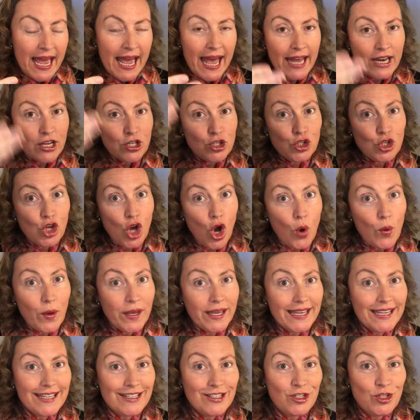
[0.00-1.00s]
and it's
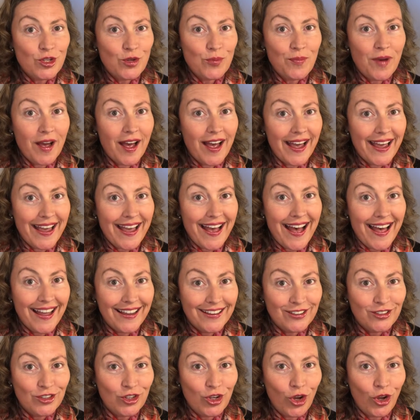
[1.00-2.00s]
going into my
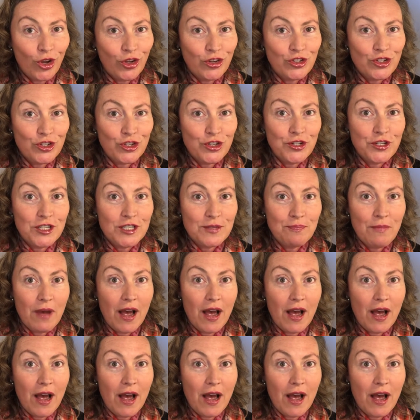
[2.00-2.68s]
unconscious,